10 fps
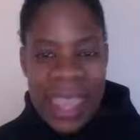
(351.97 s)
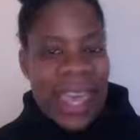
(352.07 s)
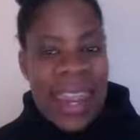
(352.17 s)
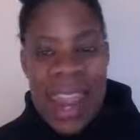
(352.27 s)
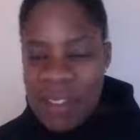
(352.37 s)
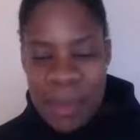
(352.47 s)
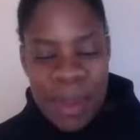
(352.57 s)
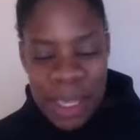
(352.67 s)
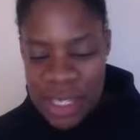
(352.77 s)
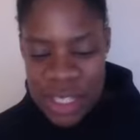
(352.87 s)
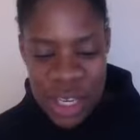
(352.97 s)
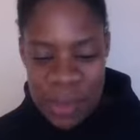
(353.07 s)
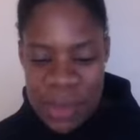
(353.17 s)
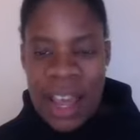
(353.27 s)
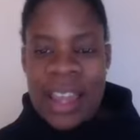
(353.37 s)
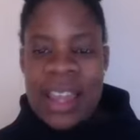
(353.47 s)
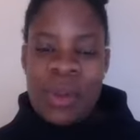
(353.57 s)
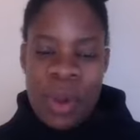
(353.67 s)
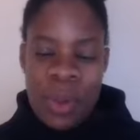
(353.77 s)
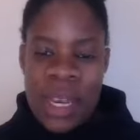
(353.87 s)
It can never be consumed. And I
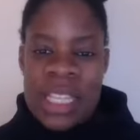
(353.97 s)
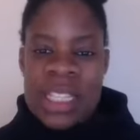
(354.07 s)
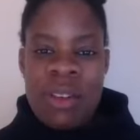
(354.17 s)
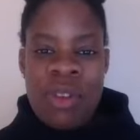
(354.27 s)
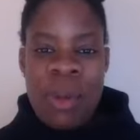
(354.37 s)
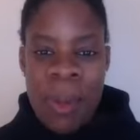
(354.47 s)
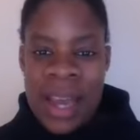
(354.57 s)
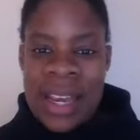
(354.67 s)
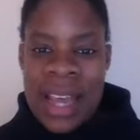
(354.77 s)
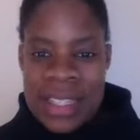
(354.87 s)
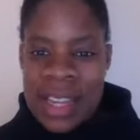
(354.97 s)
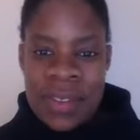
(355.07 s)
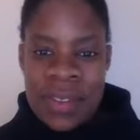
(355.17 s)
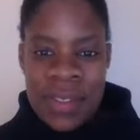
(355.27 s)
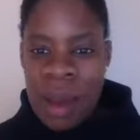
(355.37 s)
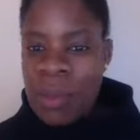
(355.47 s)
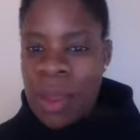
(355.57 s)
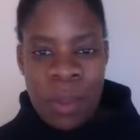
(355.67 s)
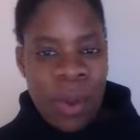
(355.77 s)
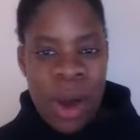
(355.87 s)
think that we need to remind ourselves of that
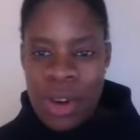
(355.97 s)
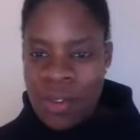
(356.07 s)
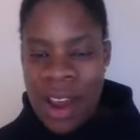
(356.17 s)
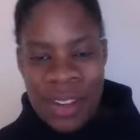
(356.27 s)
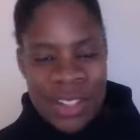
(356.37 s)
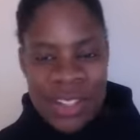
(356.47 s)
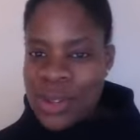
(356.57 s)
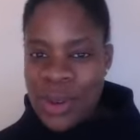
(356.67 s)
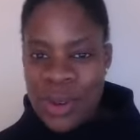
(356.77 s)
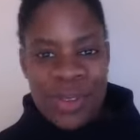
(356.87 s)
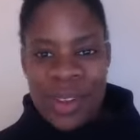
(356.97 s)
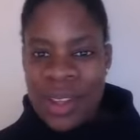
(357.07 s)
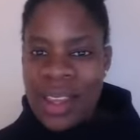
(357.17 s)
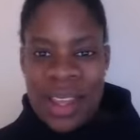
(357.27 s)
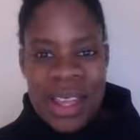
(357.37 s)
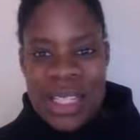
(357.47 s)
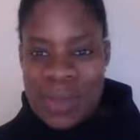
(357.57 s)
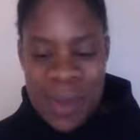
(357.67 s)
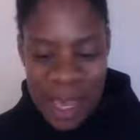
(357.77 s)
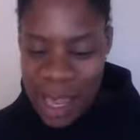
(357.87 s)
when the world around us is sort of
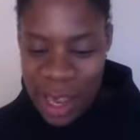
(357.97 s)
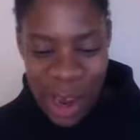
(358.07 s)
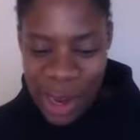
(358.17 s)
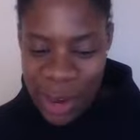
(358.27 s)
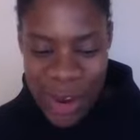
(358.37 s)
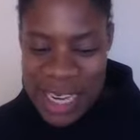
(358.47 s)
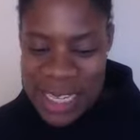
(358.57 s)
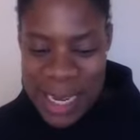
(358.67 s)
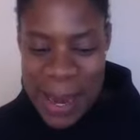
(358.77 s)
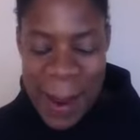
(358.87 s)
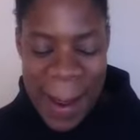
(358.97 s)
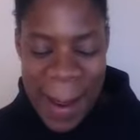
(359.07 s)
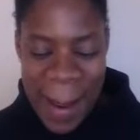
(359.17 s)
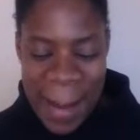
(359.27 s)
spinning and going crazy.